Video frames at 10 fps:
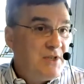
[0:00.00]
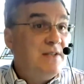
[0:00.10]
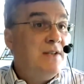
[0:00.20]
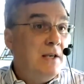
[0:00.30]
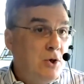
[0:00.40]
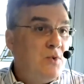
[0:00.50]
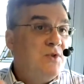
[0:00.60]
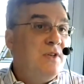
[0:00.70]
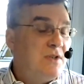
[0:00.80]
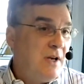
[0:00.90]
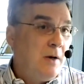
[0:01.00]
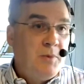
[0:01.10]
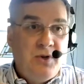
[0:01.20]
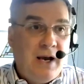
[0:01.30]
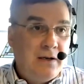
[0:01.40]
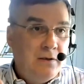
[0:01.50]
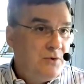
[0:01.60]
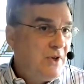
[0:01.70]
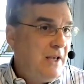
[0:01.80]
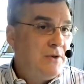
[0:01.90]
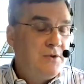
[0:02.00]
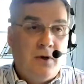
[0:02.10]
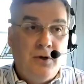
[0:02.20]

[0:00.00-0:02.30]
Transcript: They say, use this to help you diagnose cancer,